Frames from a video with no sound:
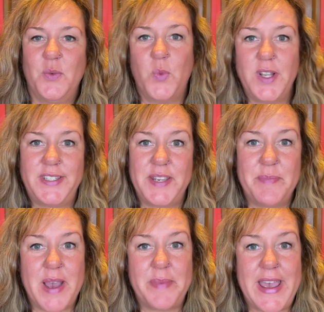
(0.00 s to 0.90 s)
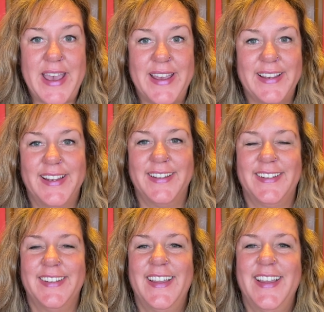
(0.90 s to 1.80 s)
What's in My Bag?
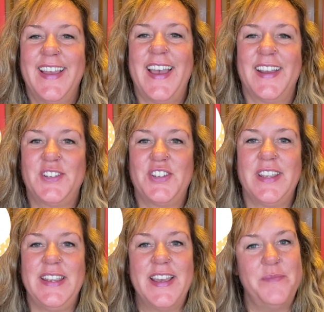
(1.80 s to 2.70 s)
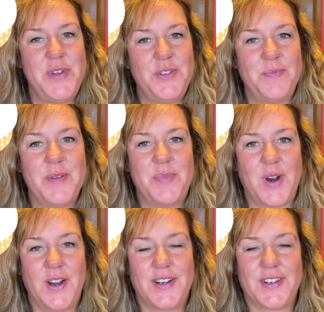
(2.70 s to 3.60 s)
Actually, Amusement
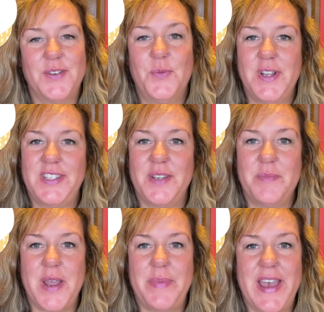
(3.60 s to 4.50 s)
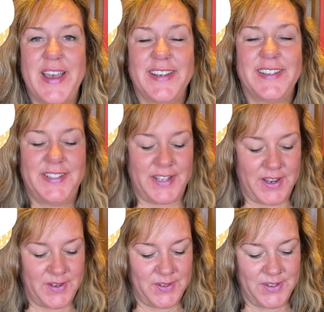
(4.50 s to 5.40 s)
Park, What's in My Bag?
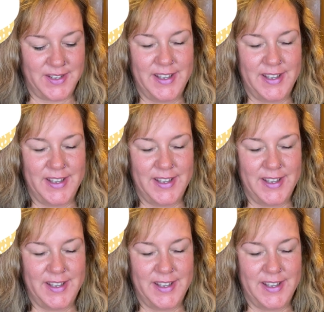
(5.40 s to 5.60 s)
So,